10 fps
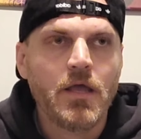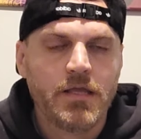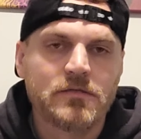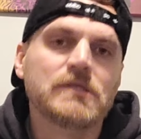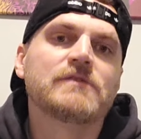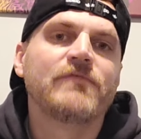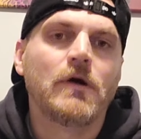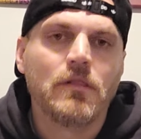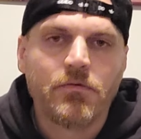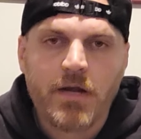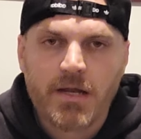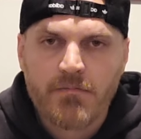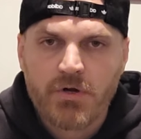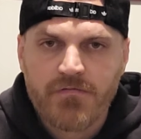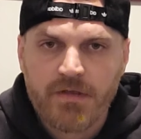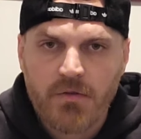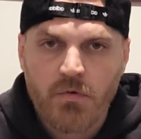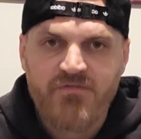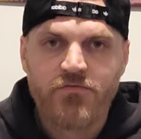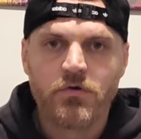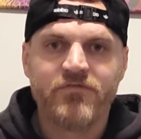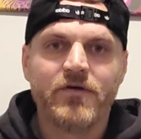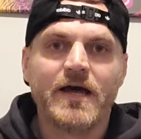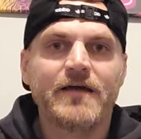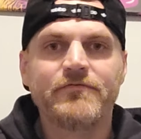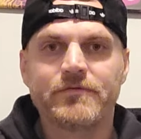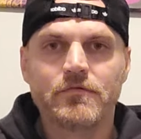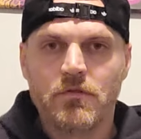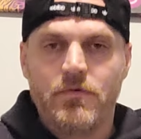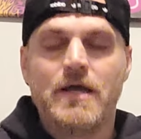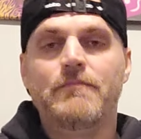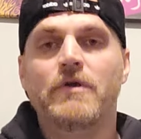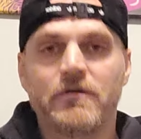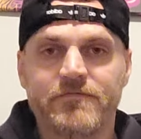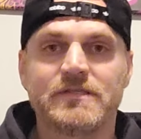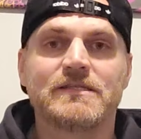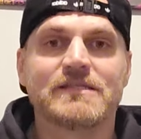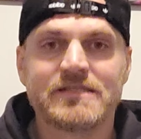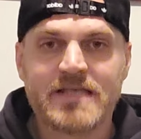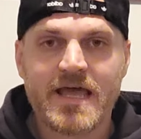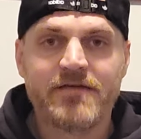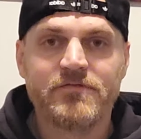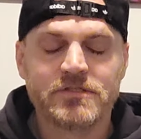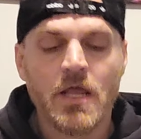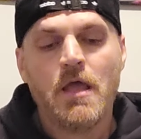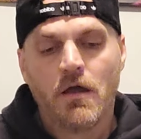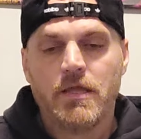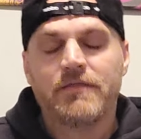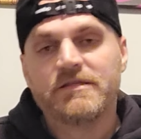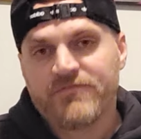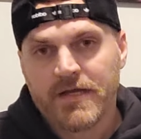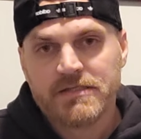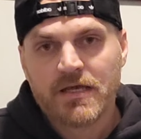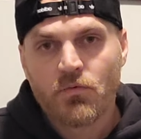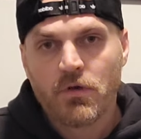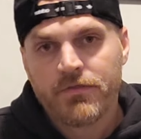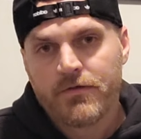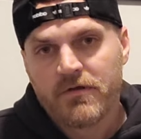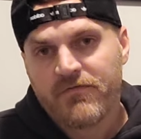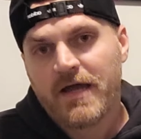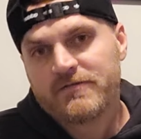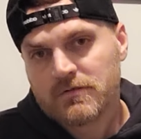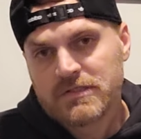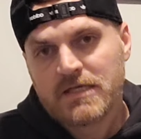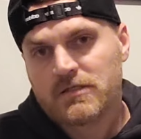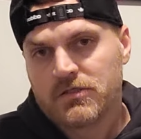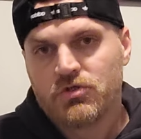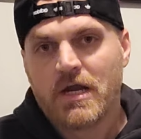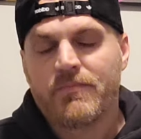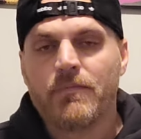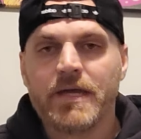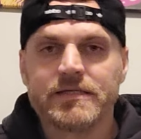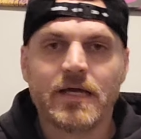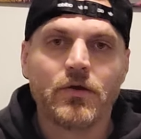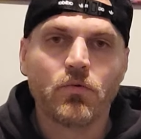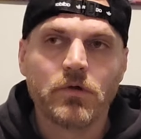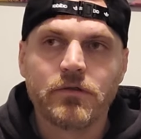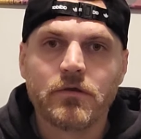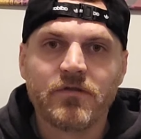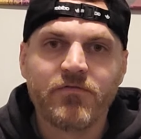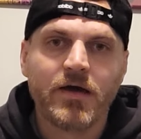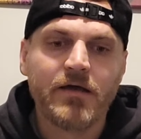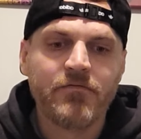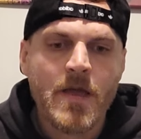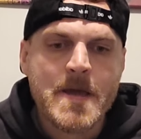He just fought Lerone Murphy at 145, and Lerone Murphy's a savage. Oh yeah, this fight's at 135, so he's actually dropping back down to 135.